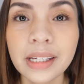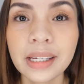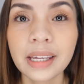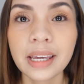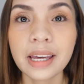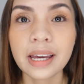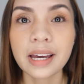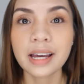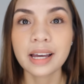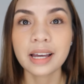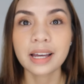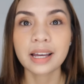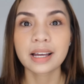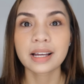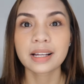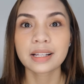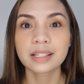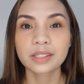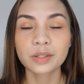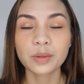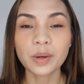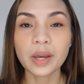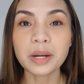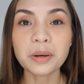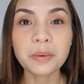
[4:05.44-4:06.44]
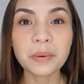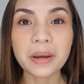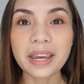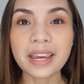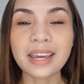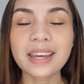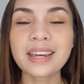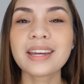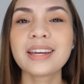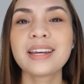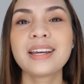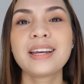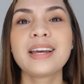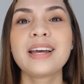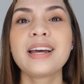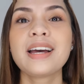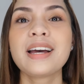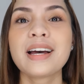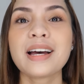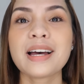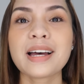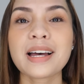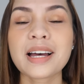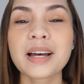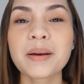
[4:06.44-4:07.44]
yeah. So anyway,
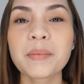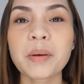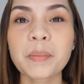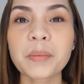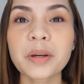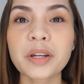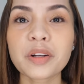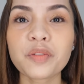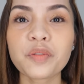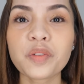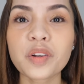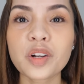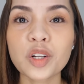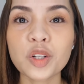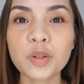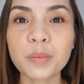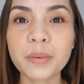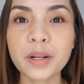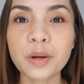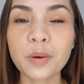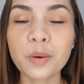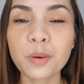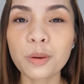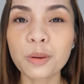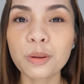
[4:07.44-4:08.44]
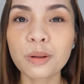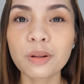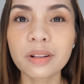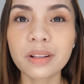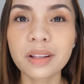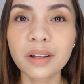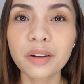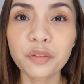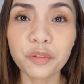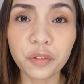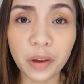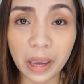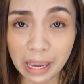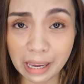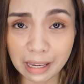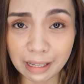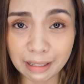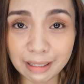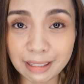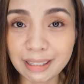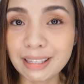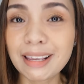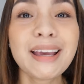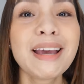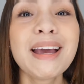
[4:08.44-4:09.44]
I'm gonna finish my whole
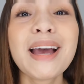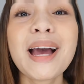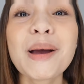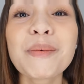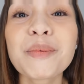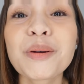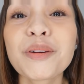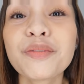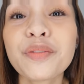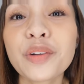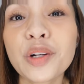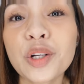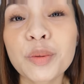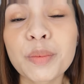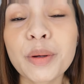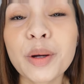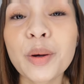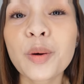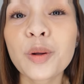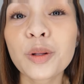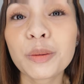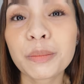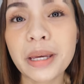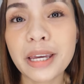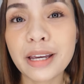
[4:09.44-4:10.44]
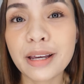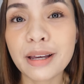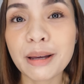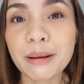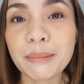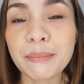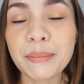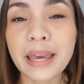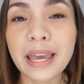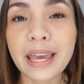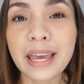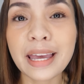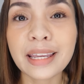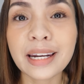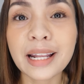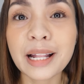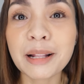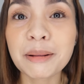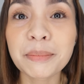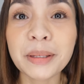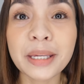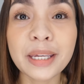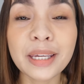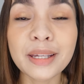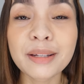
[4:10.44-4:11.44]
face. I'm gonna finish my whole makeup, and
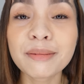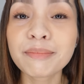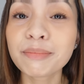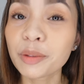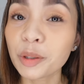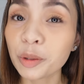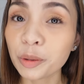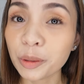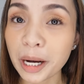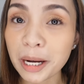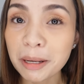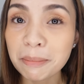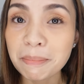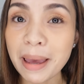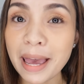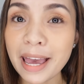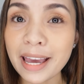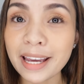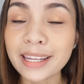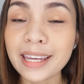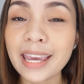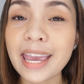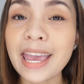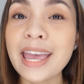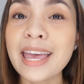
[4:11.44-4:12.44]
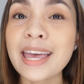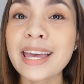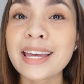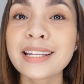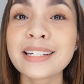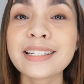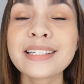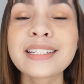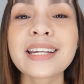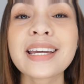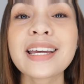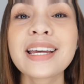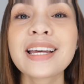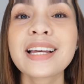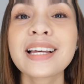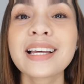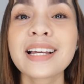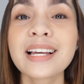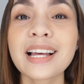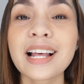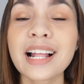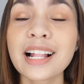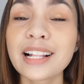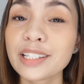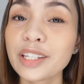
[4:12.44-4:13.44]
I'll be right back, and
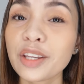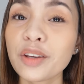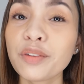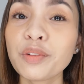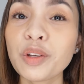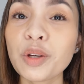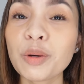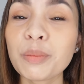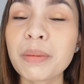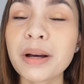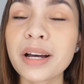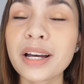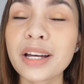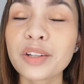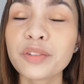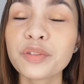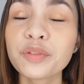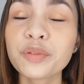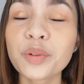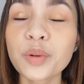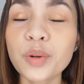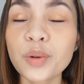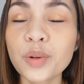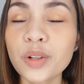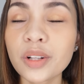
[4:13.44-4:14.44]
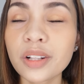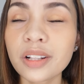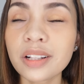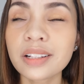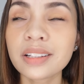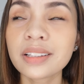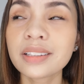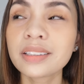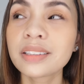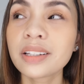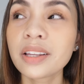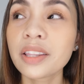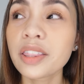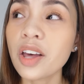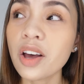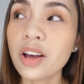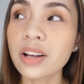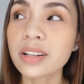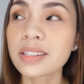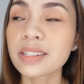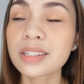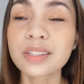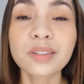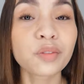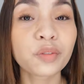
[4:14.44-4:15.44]
I'll give you my full
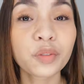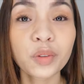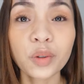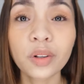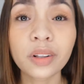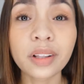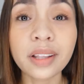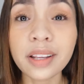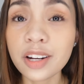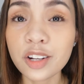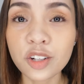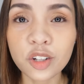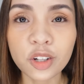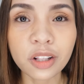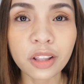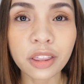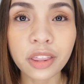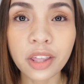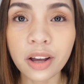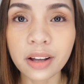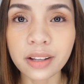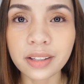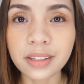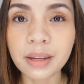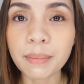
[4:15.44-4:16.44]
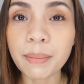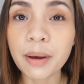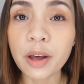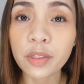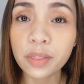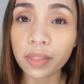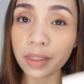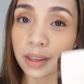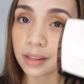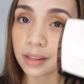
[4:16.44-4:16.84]
initial thoughts about